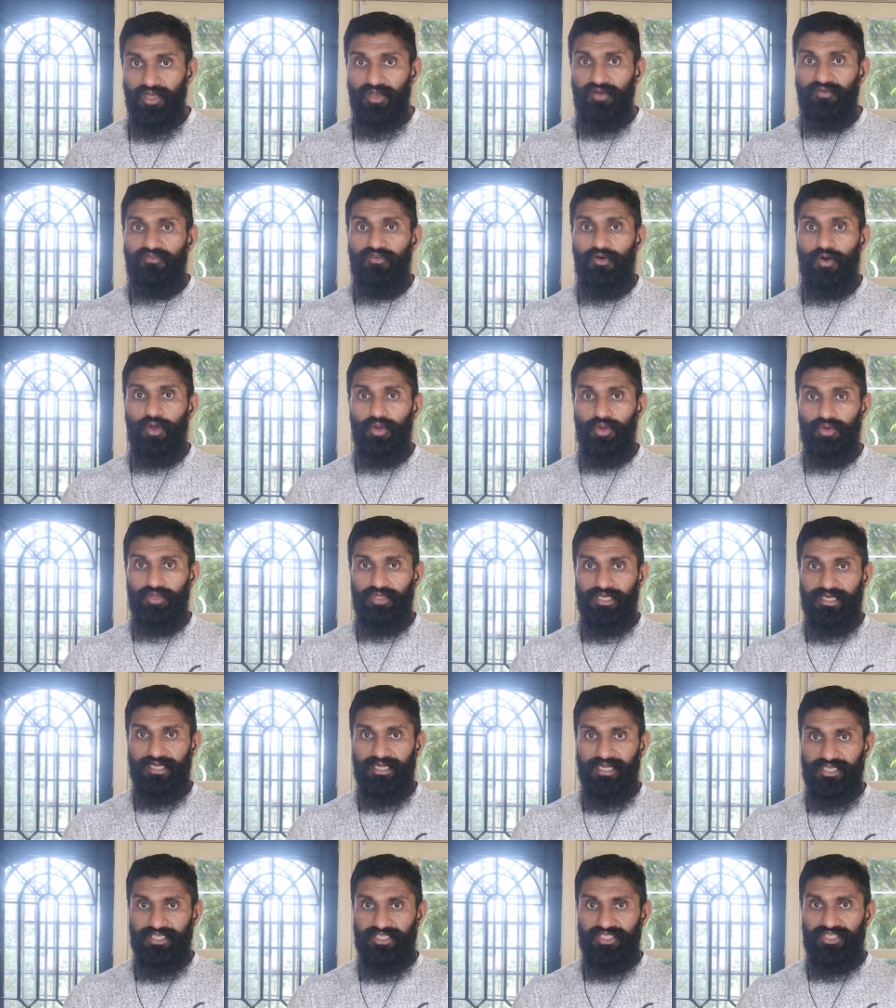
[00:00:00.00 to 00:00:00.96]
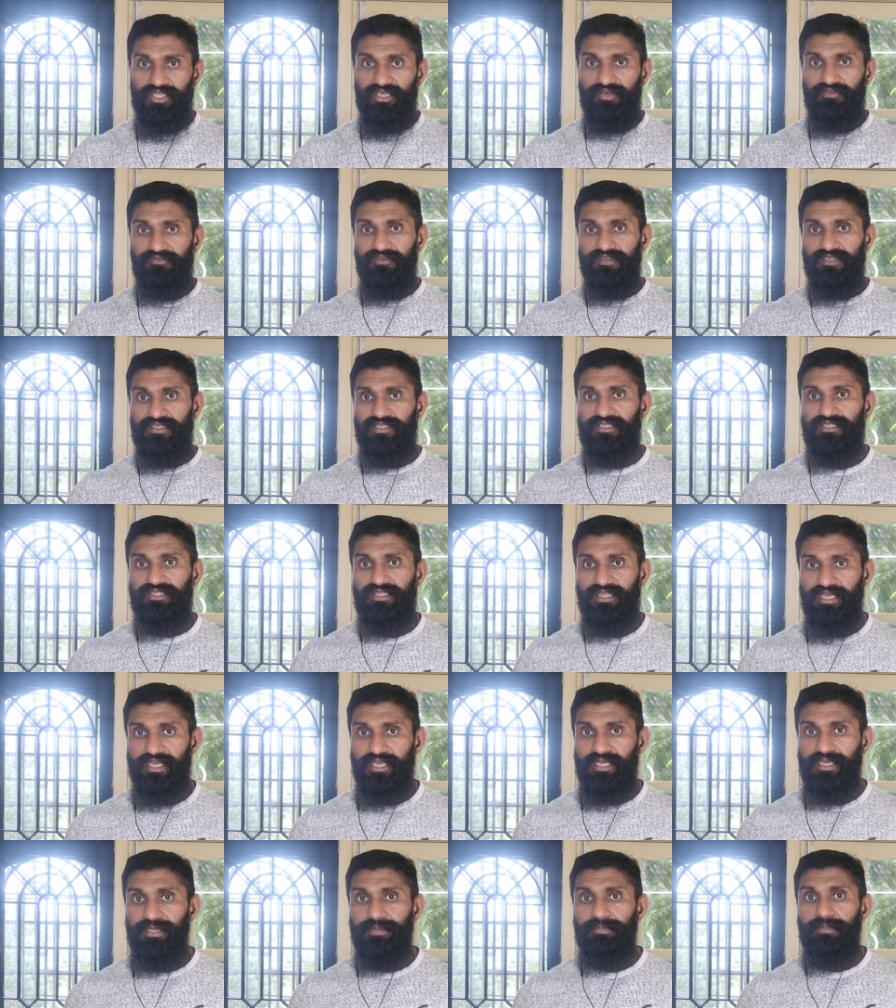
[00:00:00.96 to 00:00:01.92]
follow the ditch the fizz
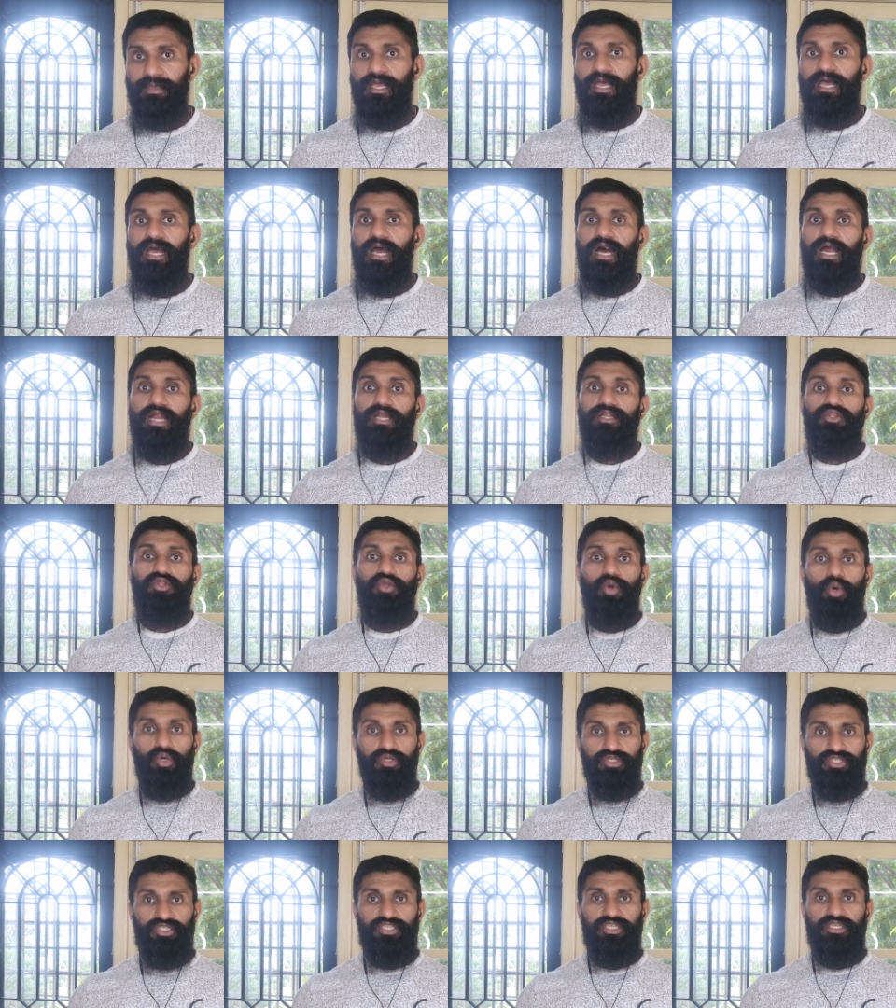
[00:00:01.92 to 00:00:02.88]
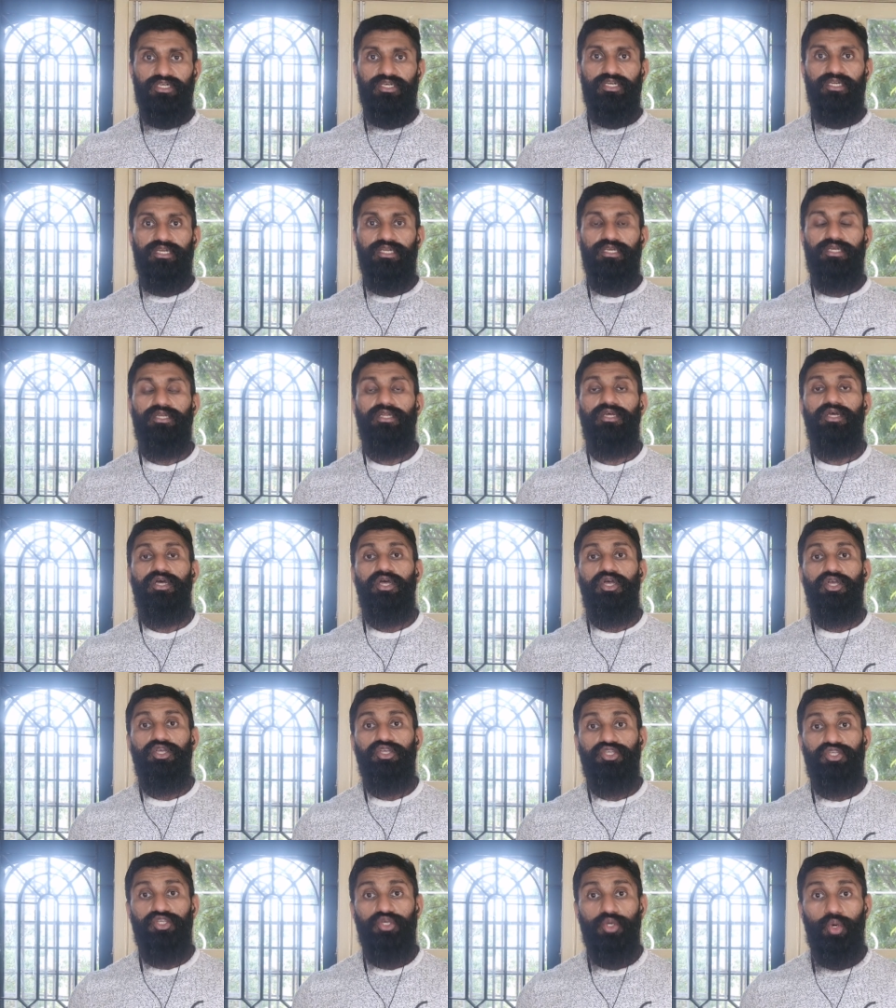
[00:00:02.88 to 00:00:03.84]
thing. And those children
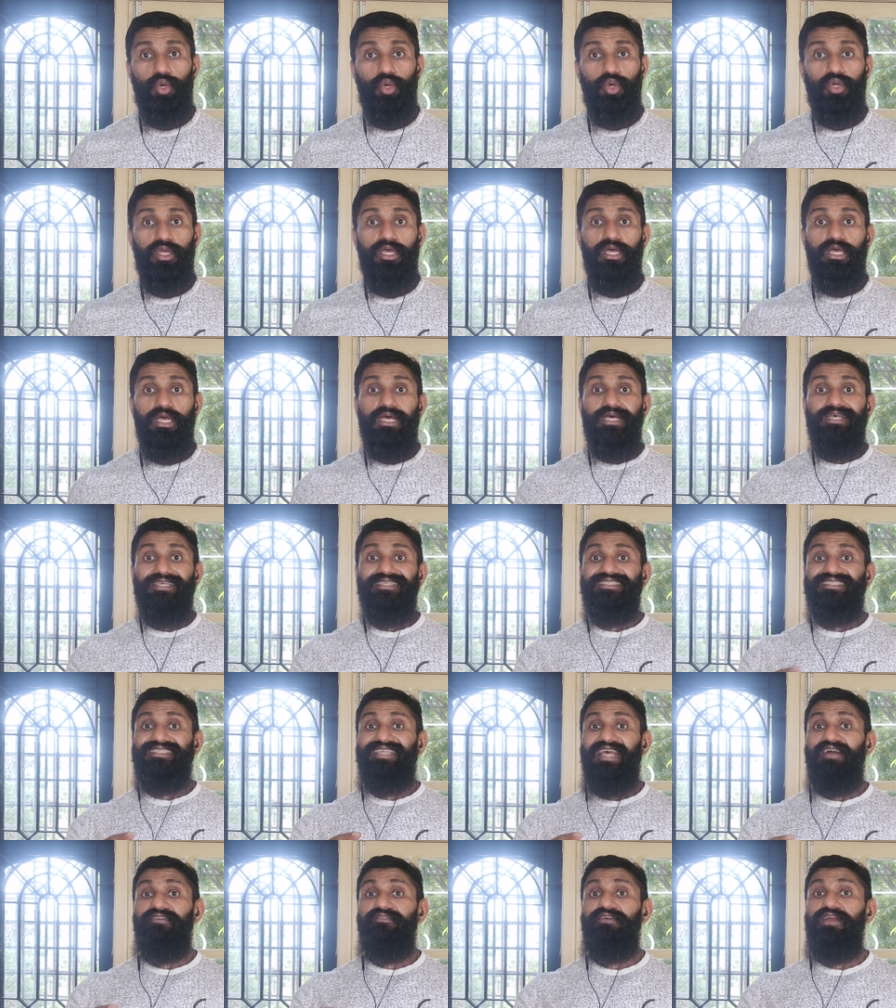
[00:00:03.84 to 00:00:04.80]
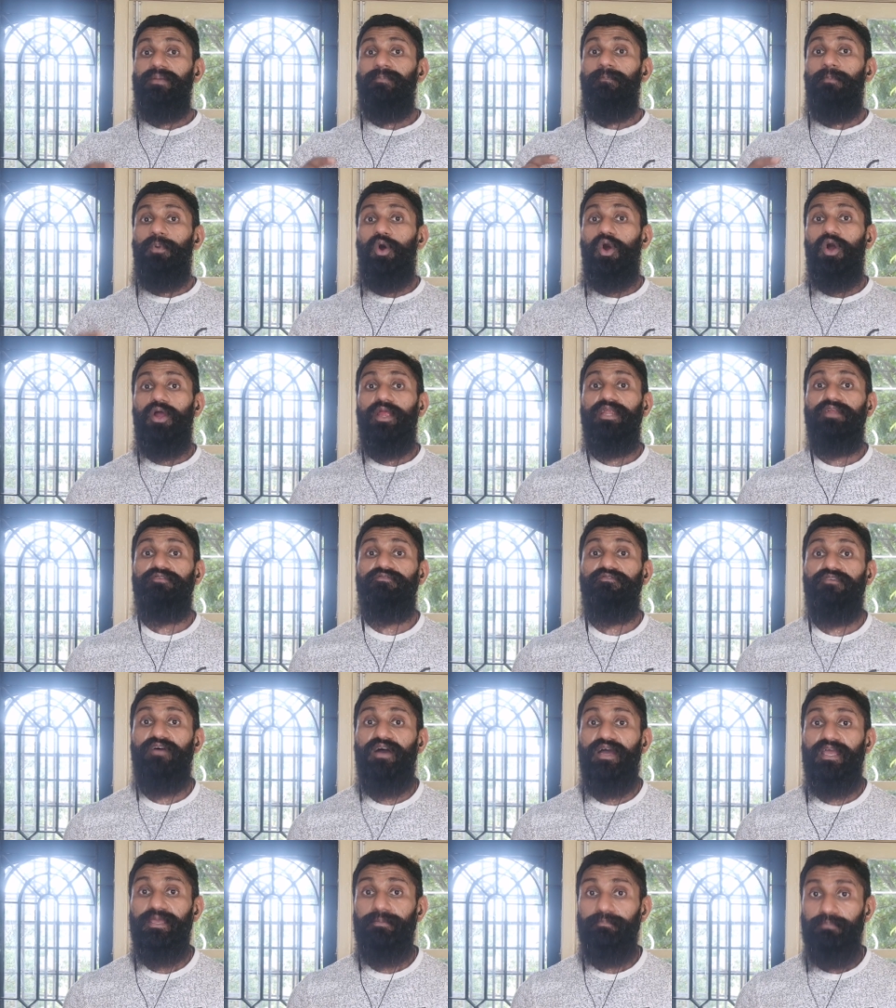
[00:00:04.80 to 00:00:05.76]
showed
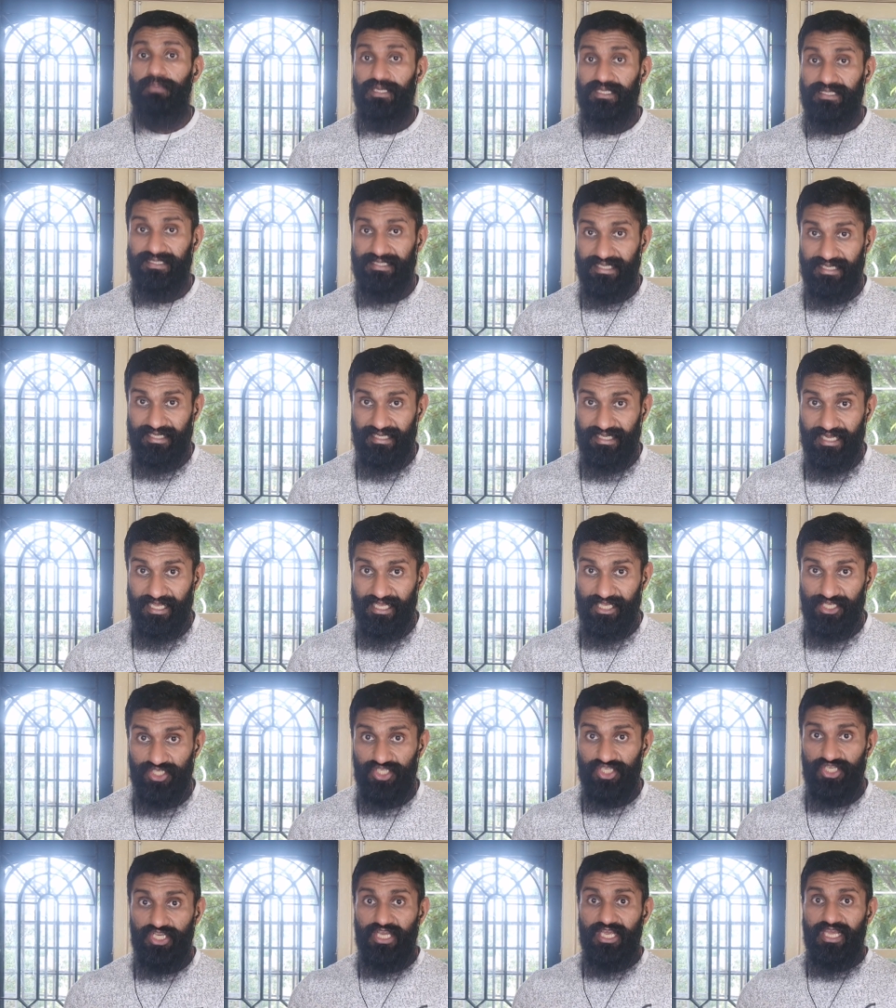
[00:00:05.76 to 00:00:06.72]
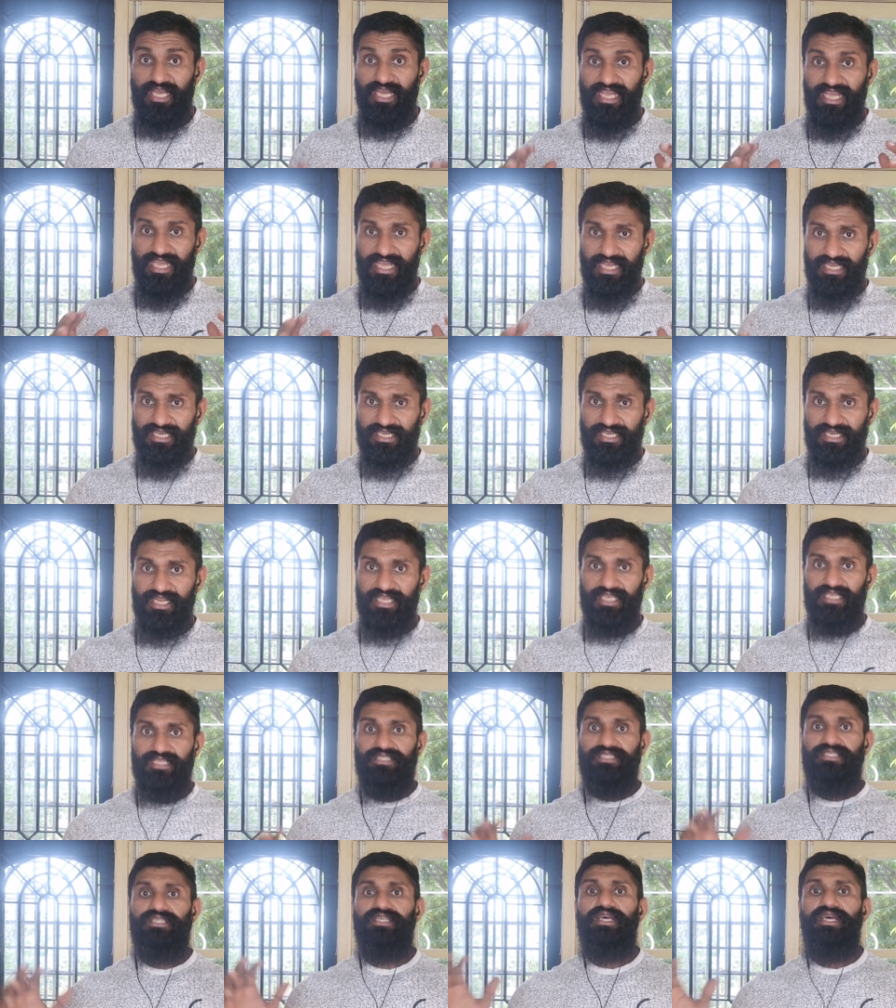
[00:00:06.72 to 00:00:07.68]
7.5 percentage
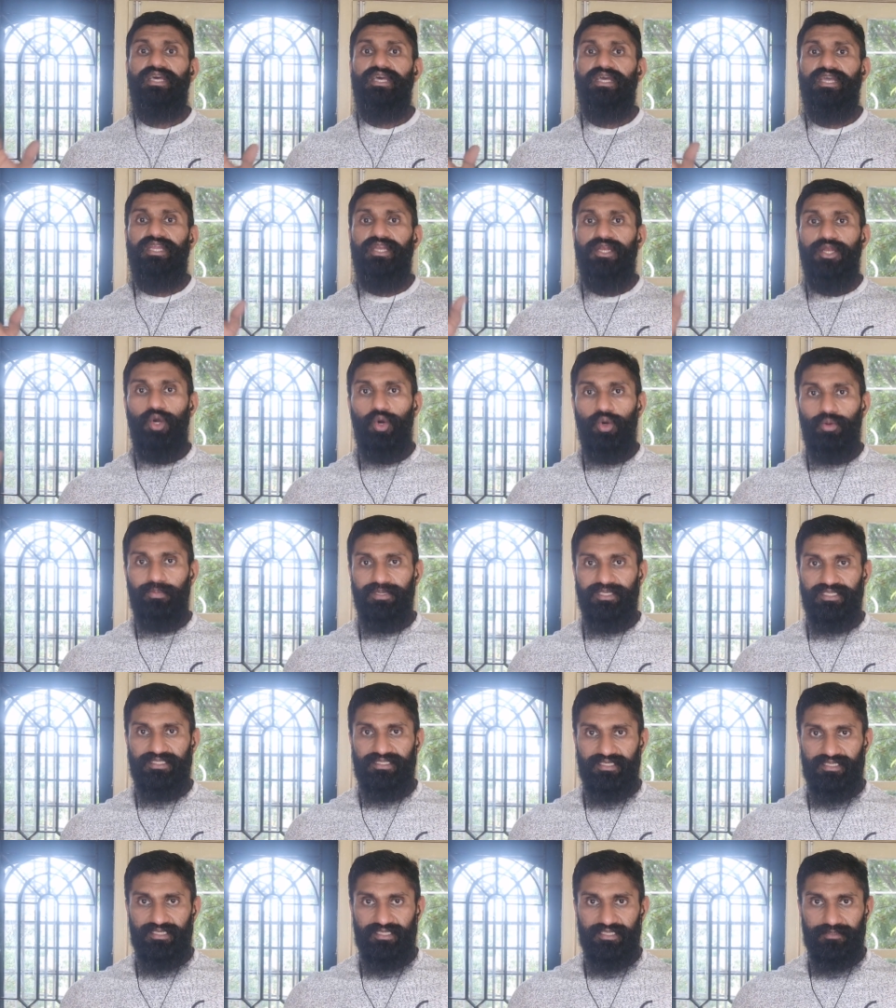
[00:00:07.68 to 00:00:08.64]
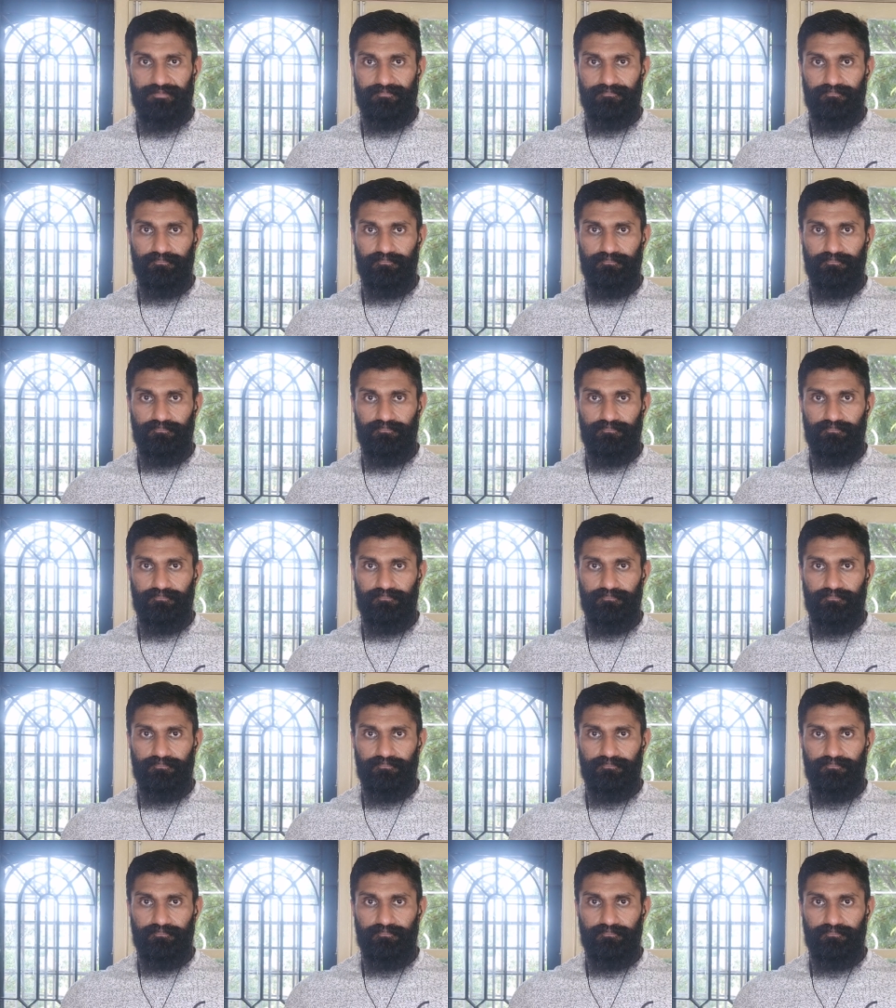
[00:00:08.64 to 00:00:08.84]
increase in obesity.